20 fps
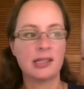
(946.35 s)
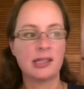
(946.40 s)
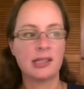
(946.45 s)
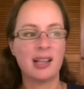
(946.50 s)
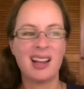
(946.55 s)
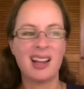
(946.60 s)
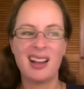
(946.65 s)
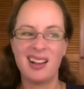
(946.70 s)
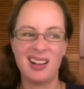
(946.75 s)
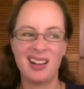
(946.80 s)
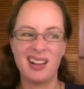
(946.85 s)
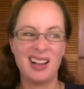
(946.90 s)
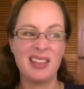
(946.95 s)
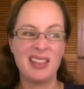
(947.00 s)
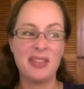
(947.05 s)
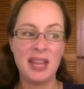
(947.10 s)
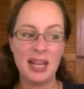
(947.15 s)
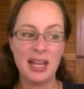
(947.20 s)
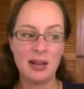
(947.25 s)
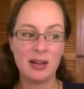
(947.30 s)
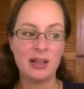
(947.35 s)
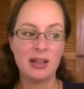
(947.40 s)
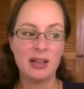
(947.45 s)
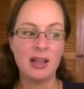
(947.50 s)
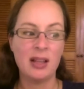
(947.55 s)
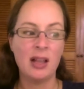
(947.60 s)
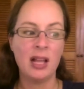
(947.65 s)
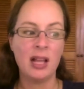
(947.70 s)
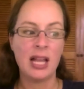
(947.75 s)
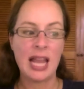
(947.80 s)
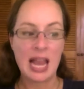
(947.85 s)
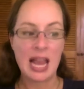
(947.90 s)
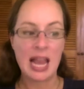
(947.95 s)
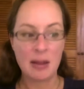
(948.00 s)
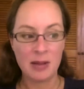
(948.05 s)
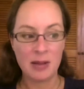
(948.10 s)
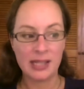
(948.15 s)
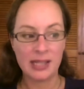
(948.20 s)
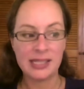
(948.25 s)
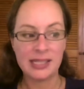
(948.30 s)
Like I think
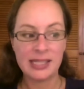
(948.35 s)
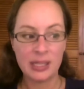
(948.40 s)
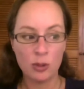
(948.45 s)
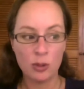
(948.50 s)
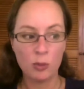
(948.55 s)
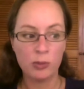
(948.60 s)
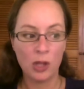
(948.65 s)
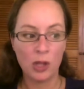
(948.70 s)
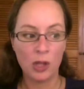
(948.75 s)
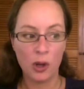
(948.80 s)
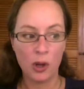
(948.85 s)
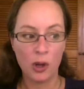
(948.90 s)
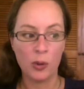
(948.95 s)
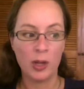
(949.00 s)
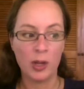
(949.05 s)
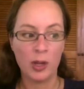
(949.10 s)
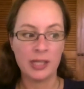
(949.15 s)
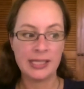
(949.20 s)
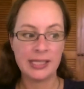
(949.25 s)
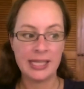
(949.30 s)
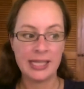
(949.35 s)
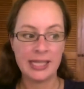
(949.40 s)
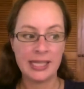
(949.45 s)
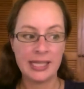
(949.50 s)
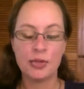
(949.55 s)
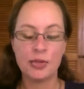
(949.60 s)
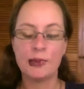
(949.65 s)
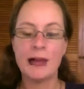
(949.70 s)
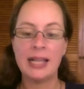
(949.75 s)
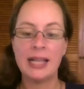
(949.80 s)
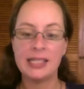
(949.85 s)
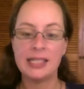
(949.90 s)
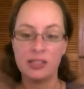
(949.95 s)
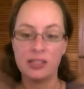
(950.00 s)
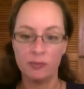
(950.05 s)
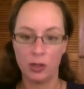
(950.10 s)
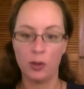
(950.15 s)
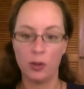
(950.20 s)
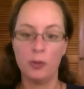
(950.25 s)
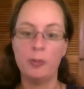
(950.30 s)
a single blow, a single massive
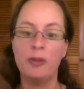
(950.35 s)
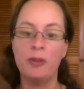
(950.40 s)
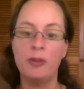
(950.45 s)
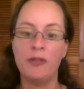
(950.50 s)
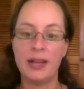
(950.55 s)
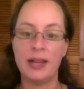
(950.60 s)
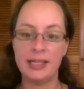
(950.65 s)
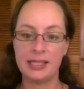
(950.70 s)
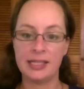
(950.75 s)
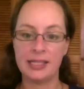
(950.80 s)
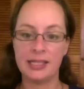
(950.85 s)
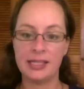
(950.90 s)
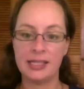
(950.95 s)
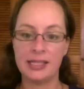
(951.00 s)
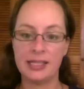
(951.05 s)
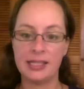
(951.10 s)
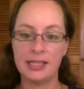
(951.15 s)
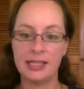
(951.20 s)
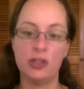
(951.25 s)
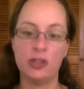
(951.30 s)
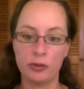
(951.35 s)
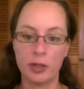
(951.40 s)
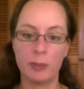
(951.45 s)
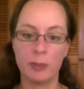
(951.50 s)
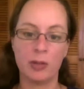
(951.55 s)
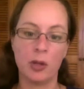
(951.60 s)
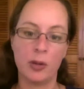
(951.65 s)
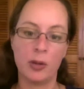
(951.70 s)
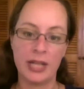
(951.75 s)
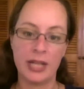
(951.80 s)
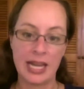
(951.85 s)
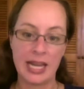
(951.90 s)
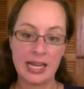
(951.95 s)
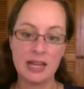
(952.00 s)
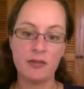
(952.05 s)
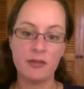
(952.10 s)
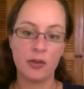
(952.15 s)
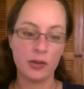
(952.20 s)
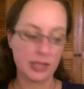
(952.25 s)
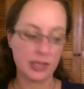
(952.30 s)
blow, pervasive and enduring blow in any
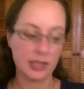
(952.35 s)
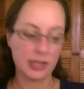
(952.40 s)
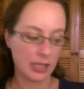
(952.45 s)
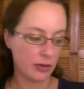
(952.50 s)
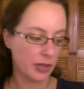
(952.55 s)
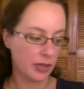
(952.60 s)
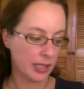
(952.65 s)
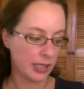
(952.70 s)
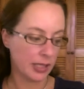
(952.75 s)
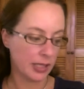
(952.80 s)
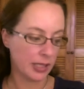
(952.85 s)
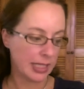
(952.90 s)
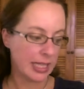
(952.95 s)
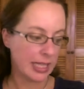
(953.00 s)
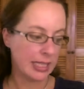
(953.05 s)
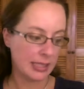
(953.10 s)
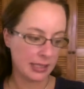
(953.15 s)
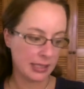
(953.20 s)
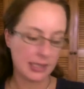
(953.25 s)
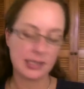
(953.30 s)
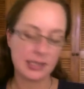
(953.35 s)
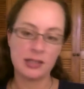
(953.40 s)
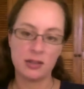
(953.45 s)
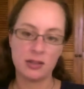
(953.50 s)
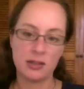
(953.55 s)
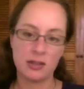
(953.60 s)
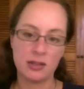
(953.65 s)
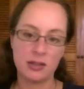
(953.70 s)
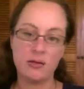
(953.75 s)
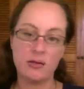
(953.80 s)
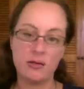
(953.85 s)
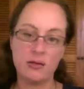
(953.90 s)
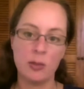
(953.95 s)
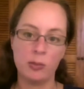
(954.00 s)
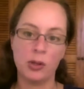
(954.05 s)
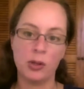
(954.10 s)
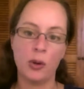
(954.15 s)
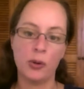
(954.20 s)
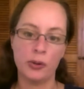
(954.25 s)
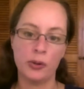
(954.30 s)
of those areas is a severe
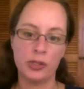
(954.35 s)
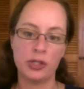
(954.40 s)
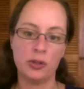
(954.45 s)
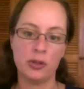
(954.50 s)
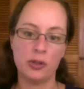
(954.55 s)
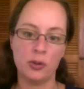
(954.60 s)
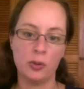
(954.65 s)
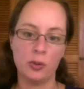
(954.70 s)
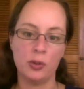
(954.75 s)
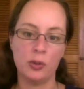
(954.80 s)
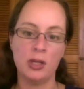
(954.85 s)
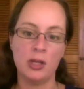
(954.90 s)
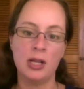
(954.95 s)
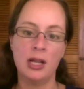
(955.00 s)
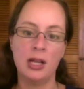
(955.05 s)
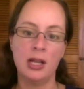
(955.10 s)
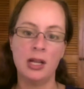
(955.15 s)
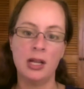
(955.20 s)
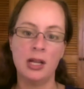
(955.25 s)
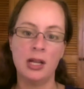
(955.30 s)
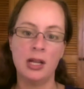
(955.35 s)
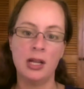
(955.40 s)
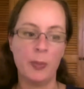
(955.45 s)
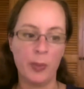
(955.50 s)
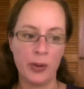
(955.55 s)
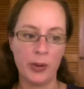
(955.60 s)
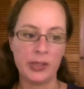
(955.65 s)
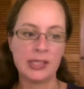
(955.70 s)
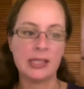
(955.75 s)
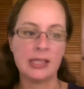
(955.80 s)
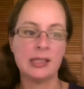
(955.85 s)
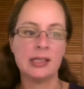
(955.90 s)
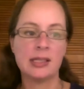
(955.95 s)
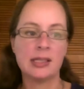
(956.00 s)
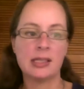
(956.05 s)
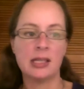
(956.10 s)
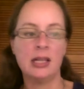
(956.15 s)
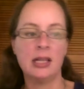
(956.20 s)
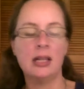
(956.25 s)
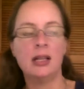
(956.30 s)
blow to a
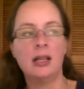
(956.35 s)
person's,